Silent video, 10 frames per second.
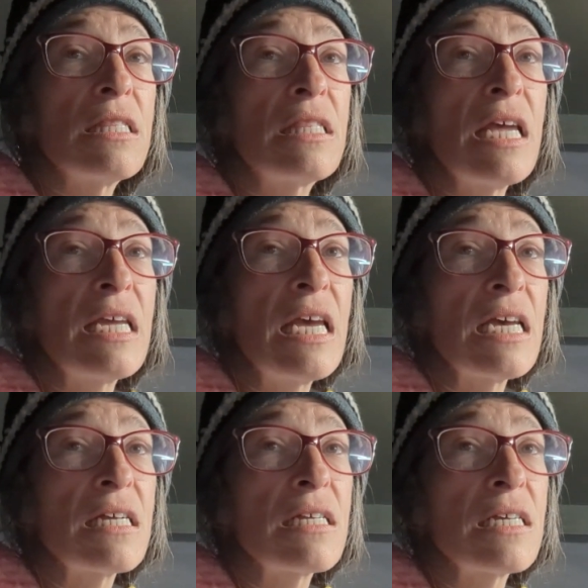they
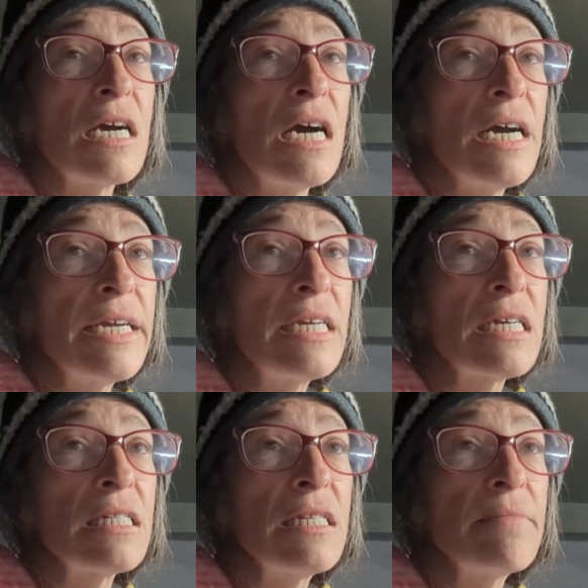get kind of
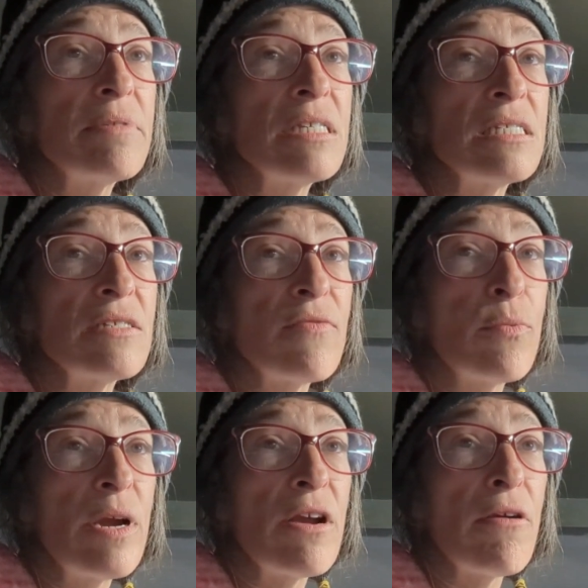glimpses of
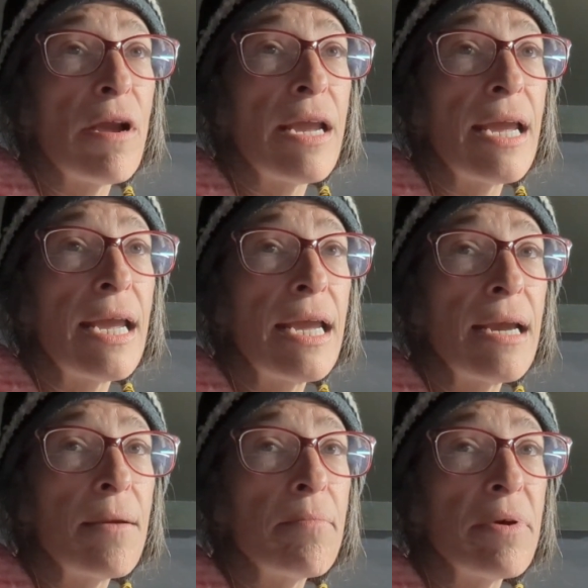where I am,